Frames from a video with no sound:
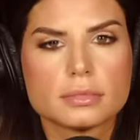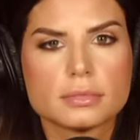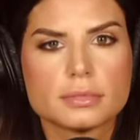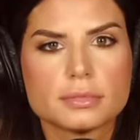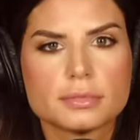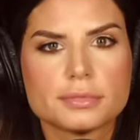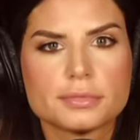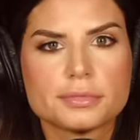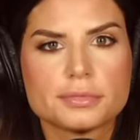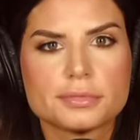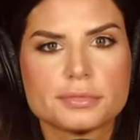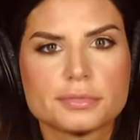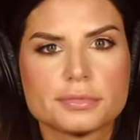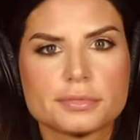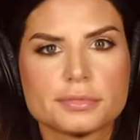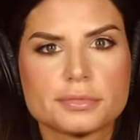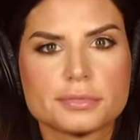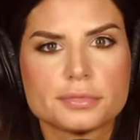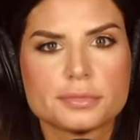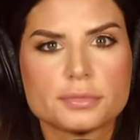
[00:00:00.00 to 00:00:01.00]

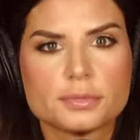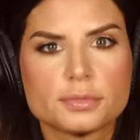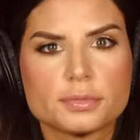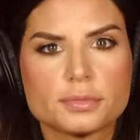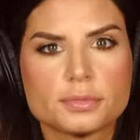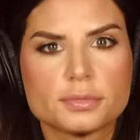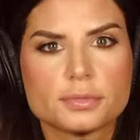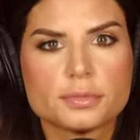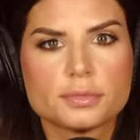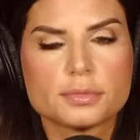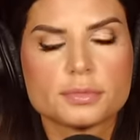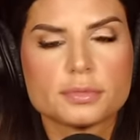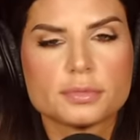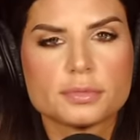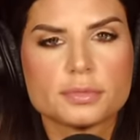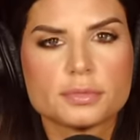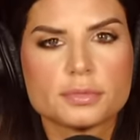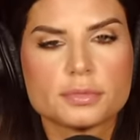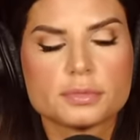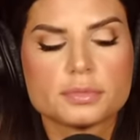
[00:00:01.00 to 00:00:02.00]

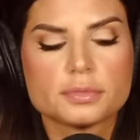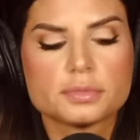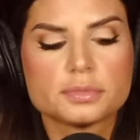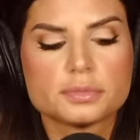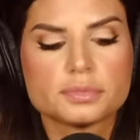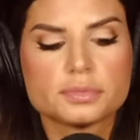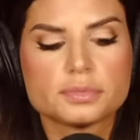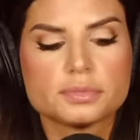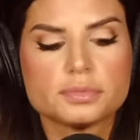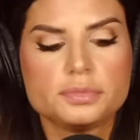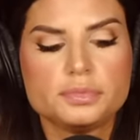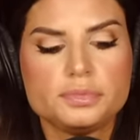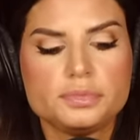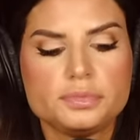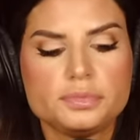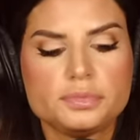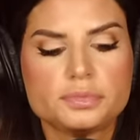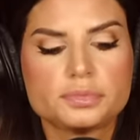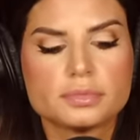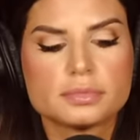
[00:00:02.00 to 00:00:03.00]

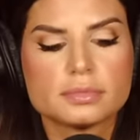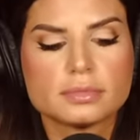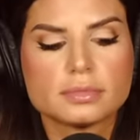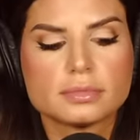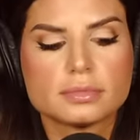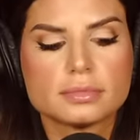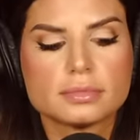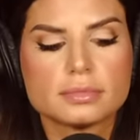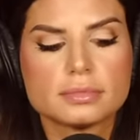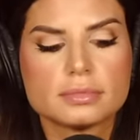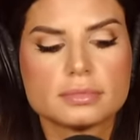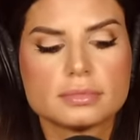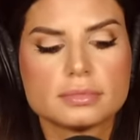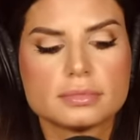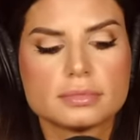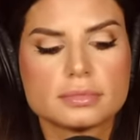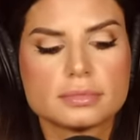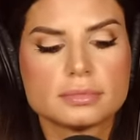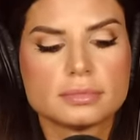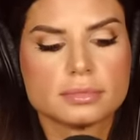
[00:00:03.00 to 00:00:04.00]

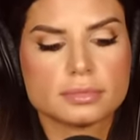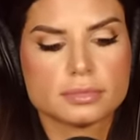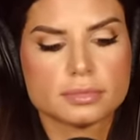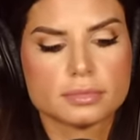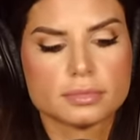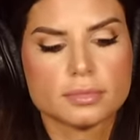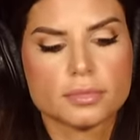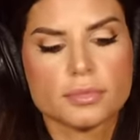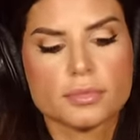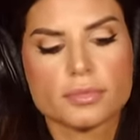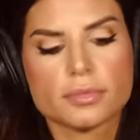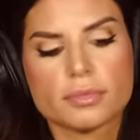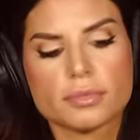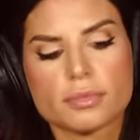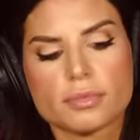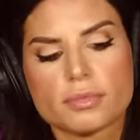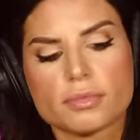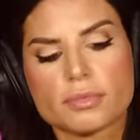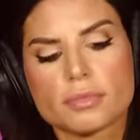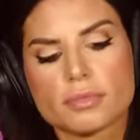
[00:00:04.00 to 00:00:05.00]

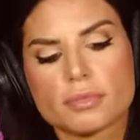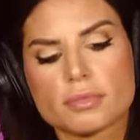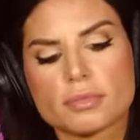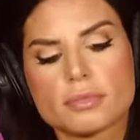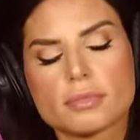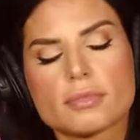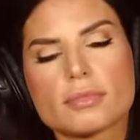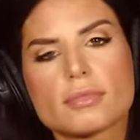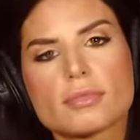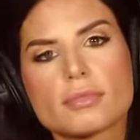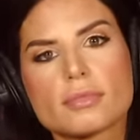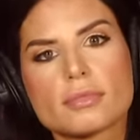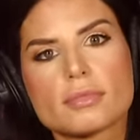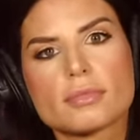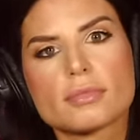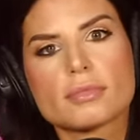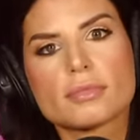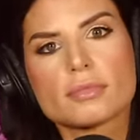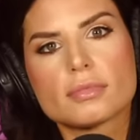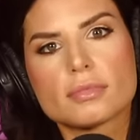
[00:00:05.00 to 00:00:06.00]

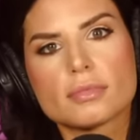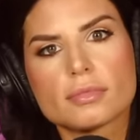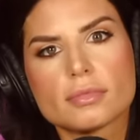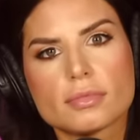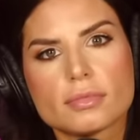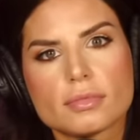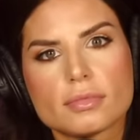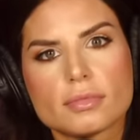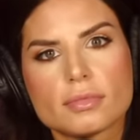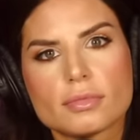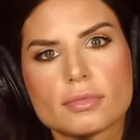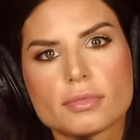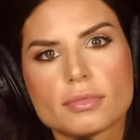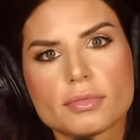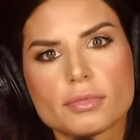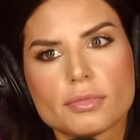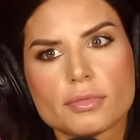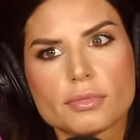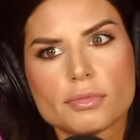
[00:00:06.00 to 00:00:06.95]
The person shown says nothing.